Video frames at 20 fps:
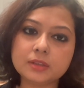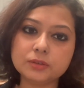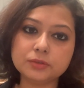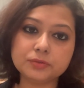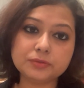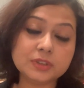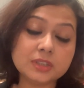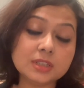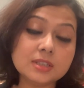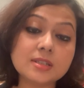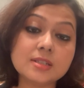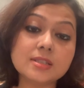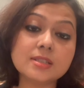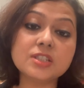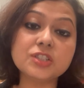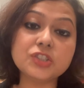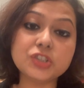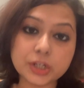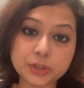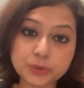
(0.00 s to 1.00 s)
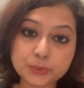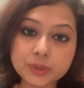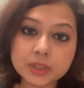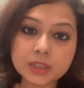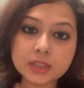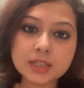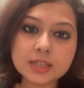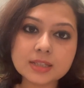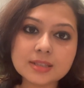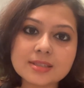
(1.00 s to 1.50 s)
The first is
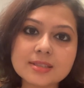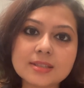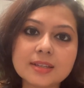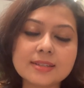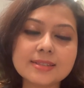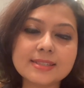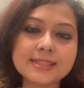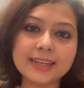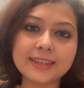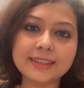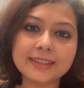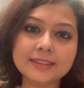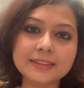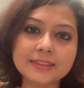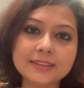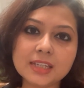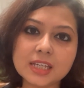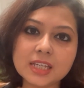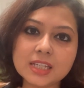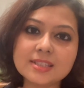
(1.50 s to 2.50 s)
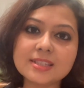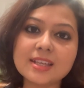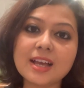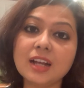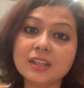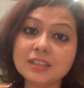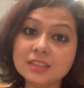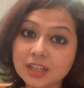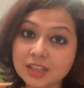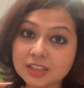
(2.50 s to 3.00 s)
genuineness, second is
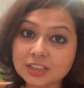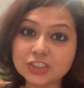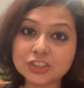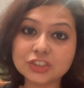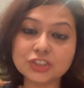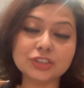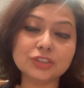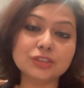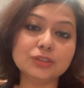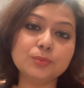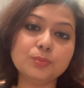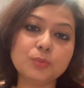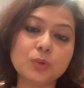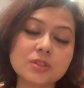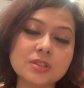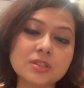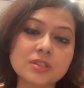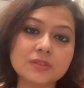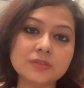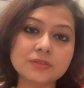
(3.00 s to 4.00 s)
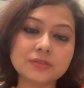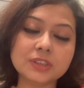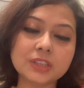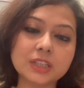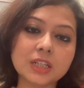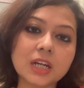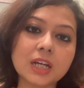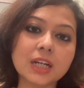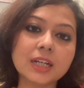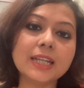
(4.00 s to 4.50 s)
unconditional positive
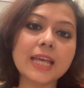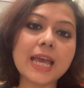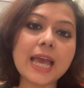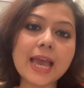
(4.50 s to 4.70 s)
regard,